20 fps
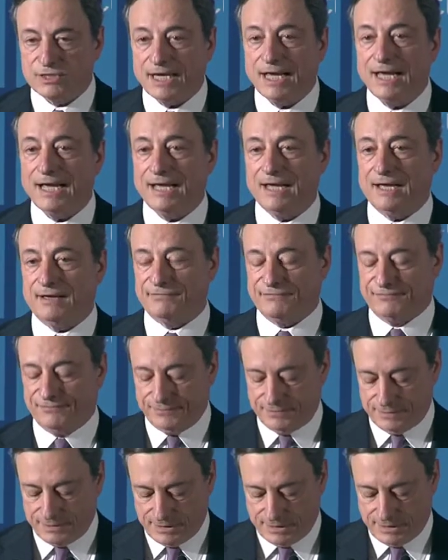a
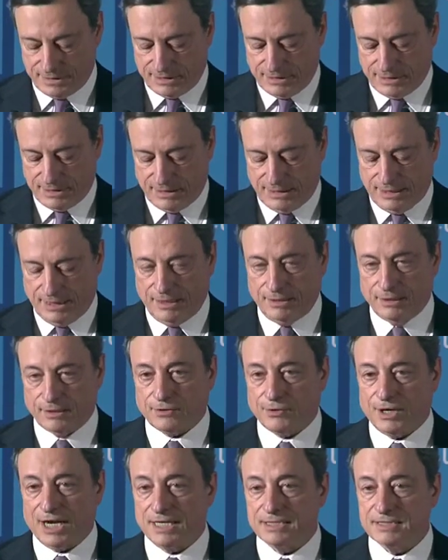half in the
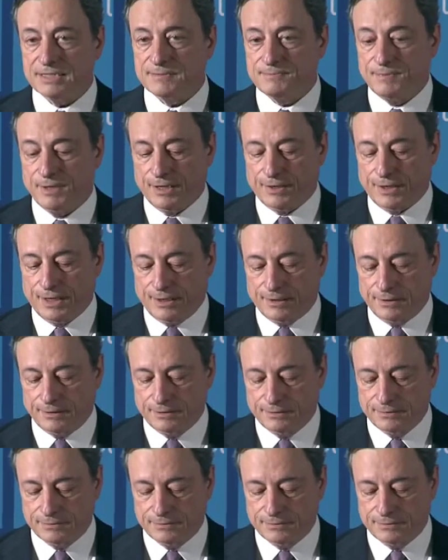crisis period.